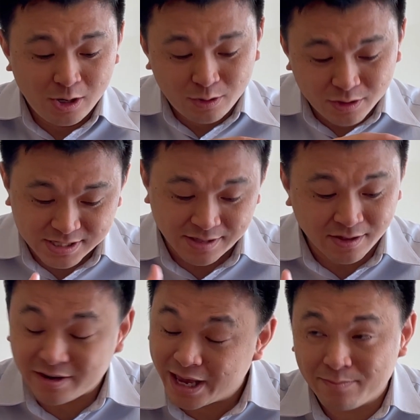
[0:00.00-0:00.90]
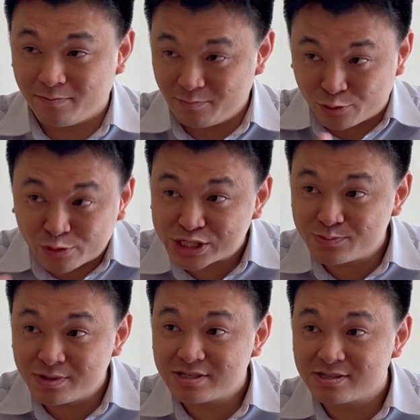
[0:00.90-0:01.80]
it's in the name
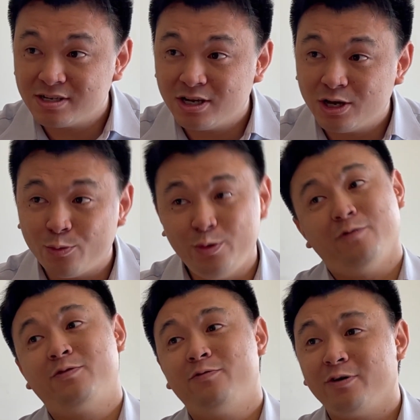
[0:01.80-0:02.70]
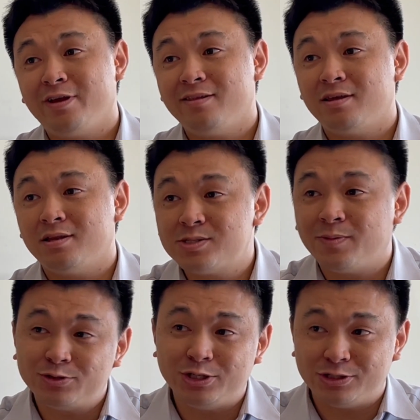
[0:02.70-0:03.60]
Christmas, we often forget that it's about
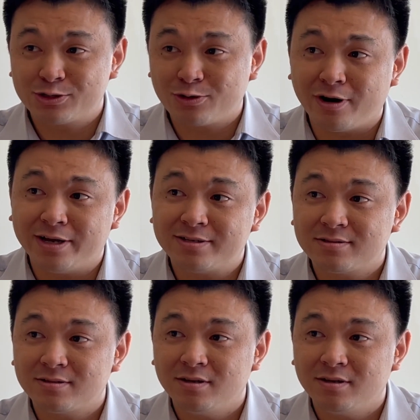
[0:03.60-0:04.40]
Jesus Christ.